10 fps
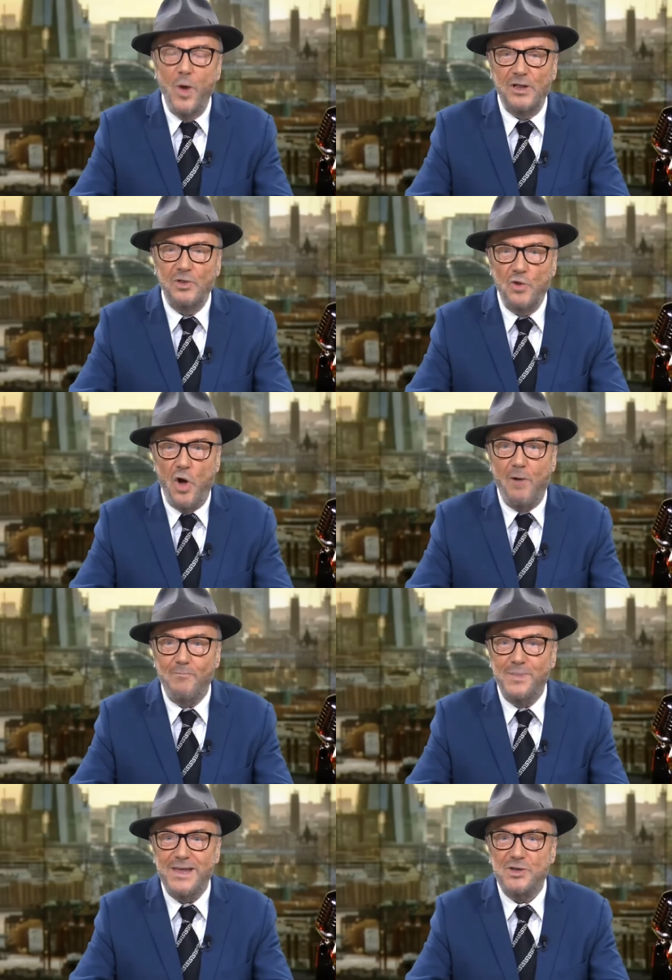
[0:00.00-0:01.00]
will
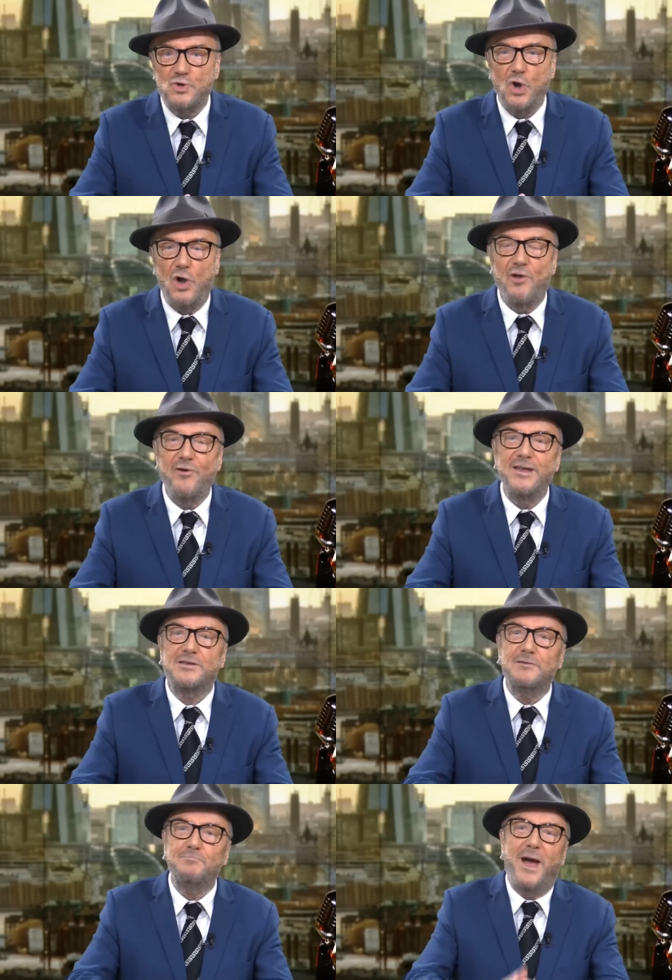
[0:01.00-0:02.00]
not be
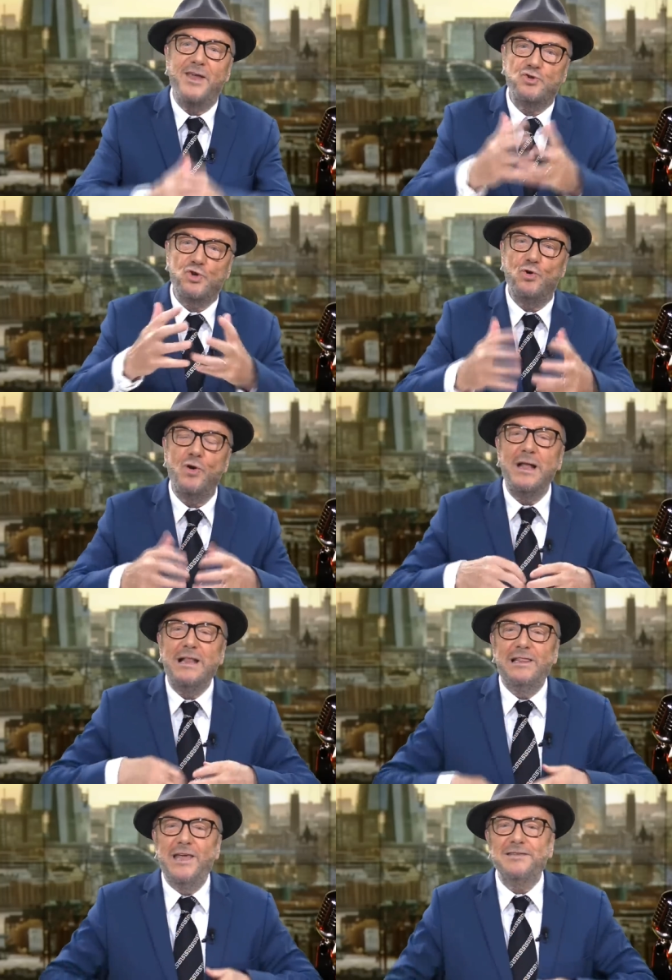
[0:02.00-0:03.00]
tolerated. Mind you,
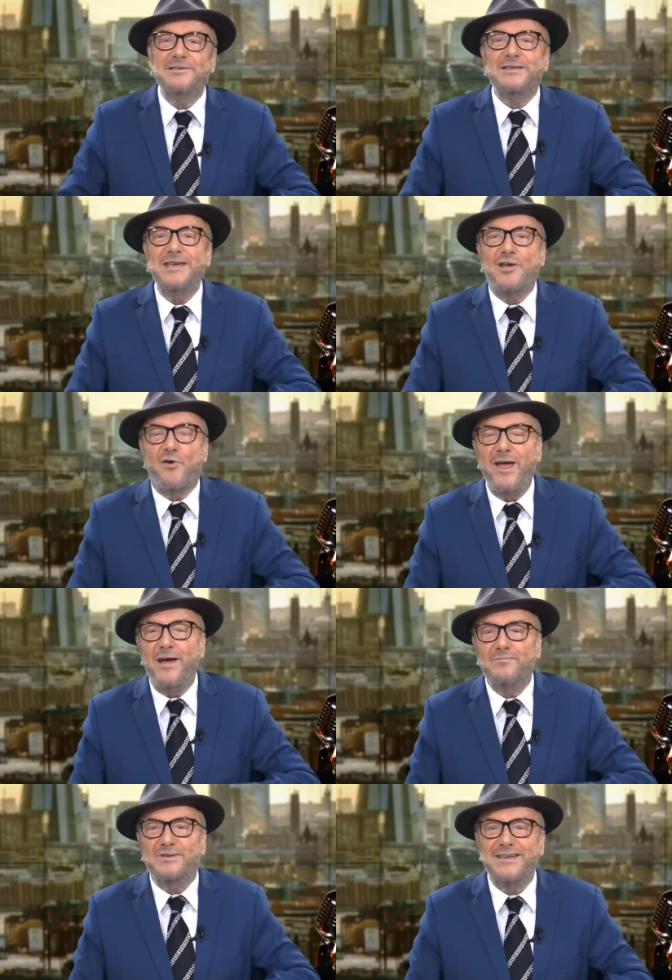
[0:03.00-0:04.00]
Lindsey
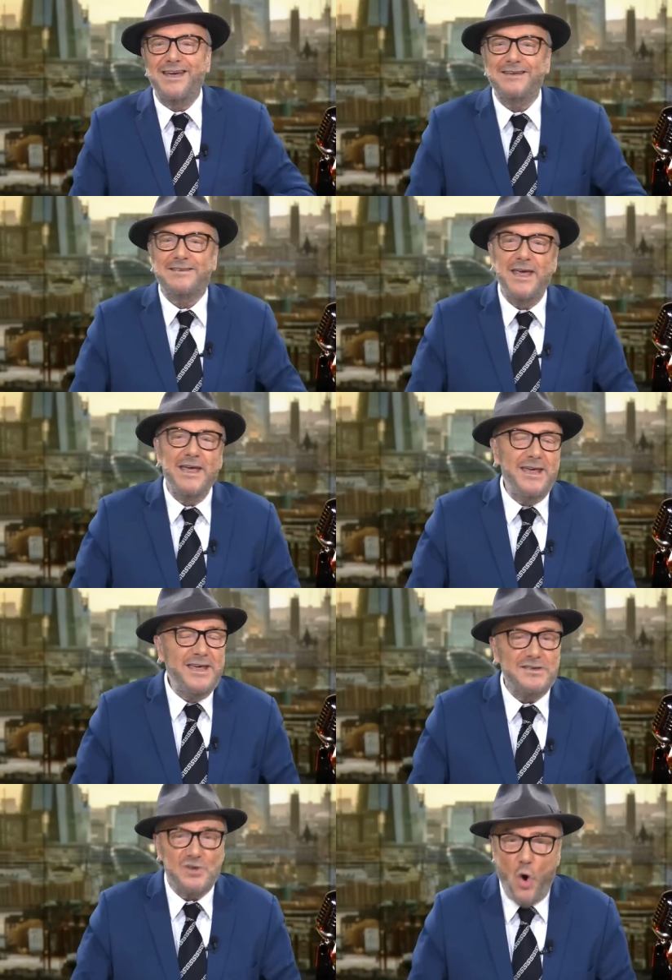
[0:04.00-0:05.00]
Graham says
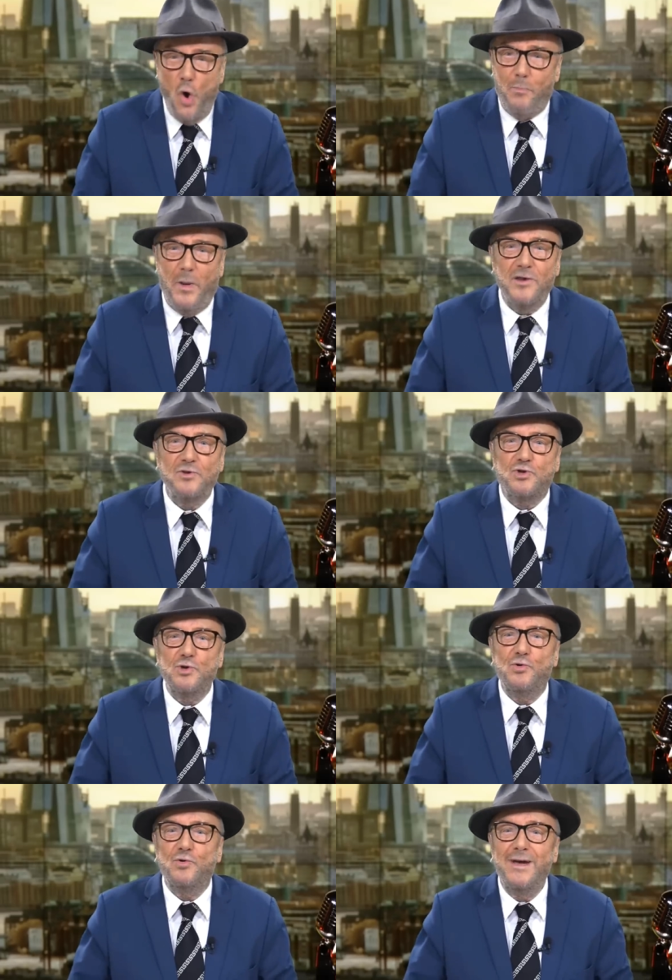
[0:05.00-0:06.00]
he's
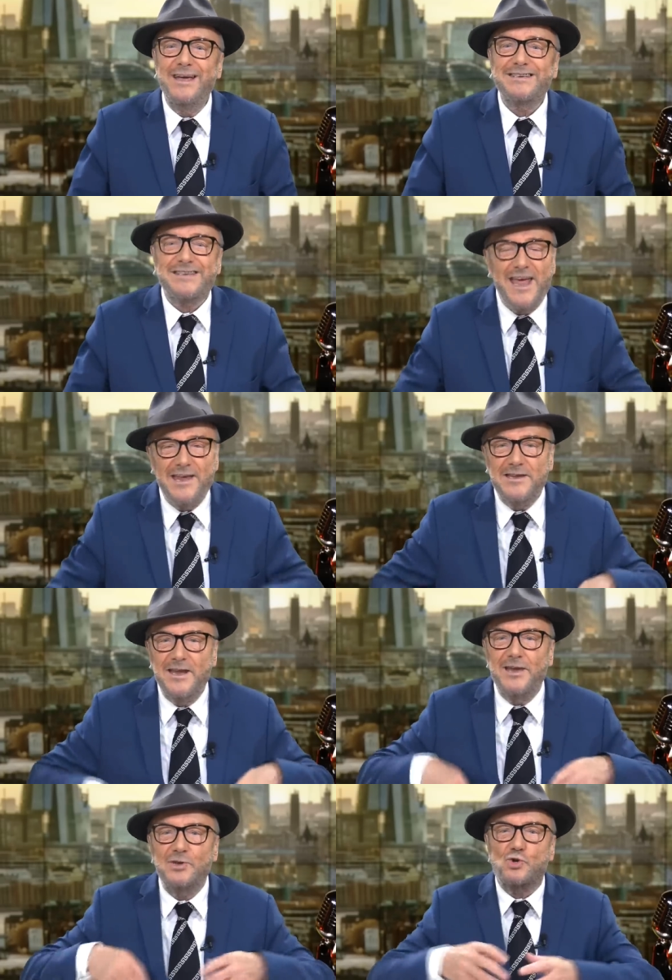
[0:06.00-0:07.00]
open to
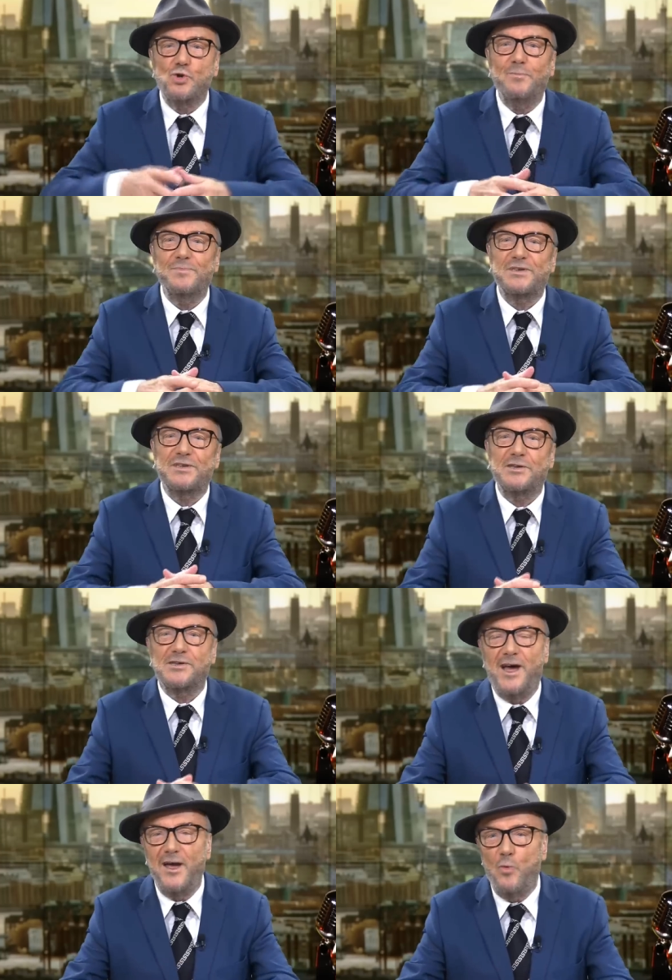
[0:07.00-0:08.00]
sending troops
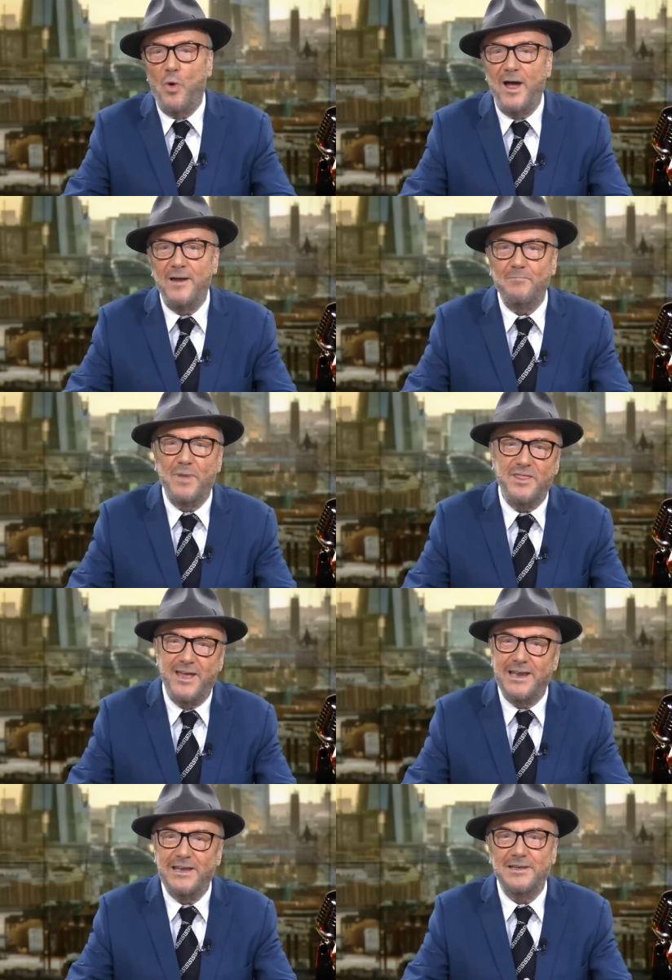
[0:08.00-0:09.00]
to Taiwan,
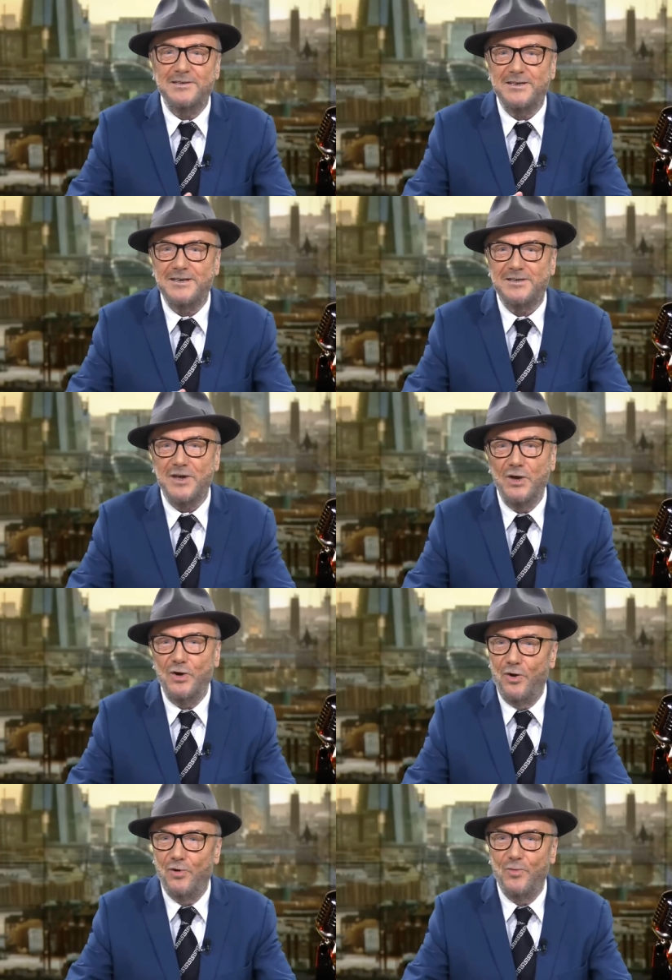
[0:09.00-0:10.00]
but then Lindsey's
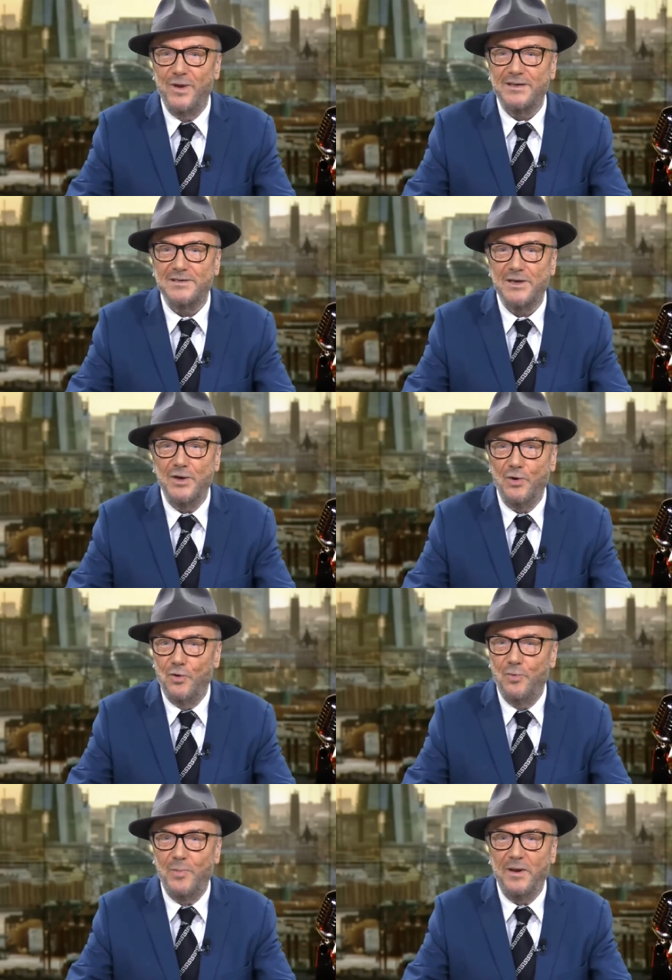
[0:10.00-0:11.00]
always
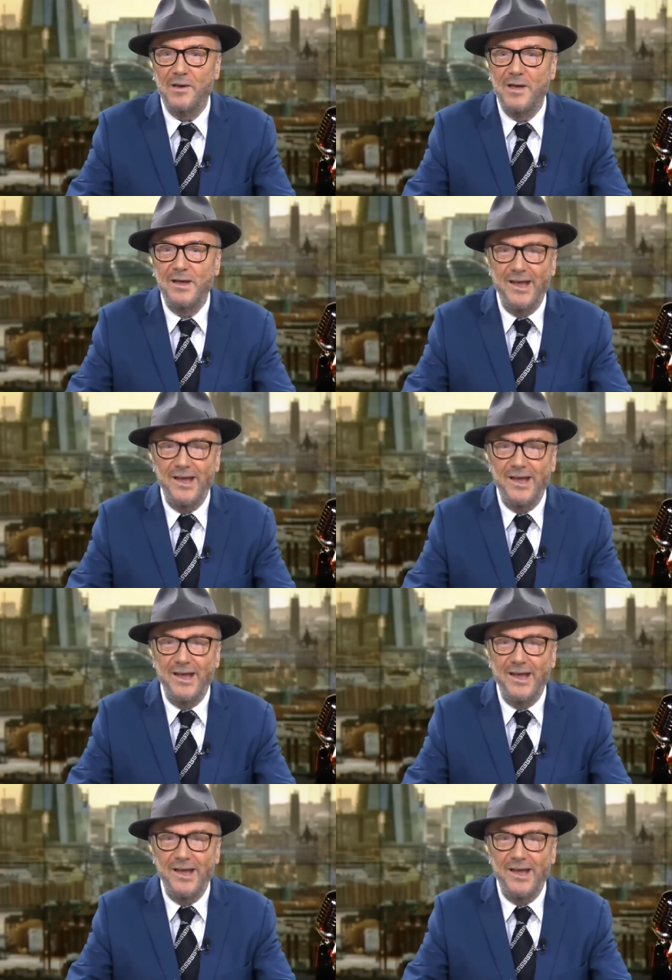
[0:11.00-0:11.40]
open,